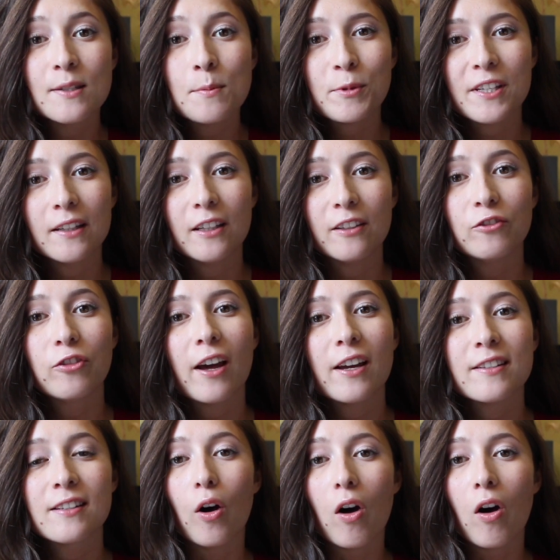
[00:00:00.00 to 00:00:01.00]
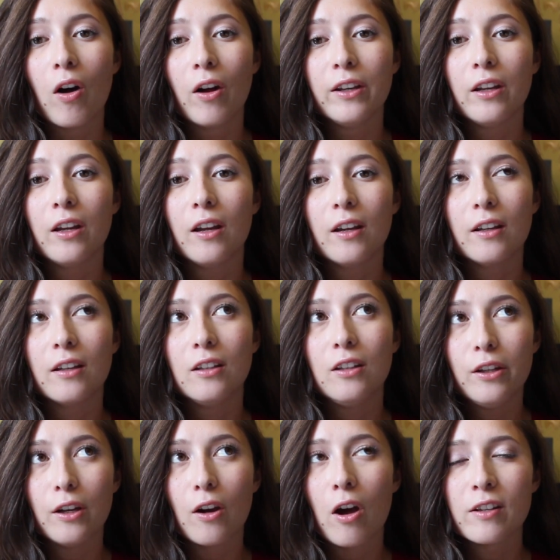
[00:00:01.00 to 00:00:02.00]
tips and advice on
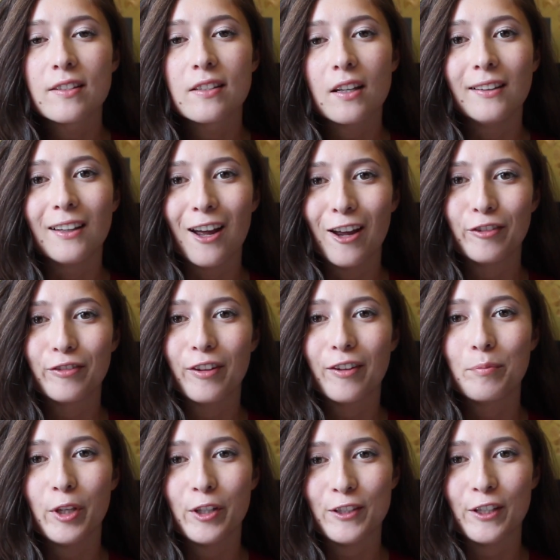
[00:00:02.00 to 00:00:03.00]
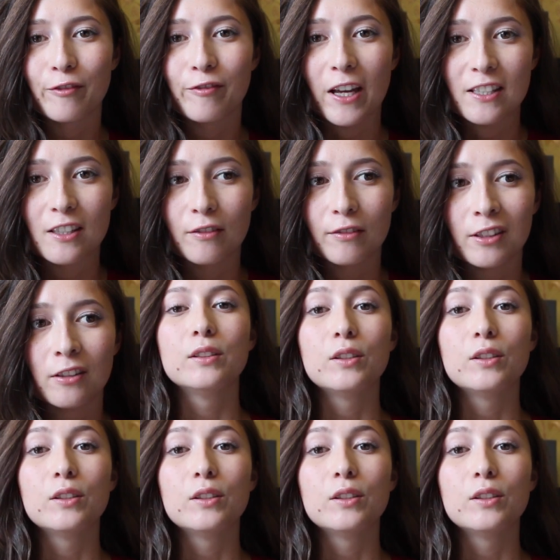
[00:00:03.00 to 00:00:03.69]
NOS Alive Music Festival.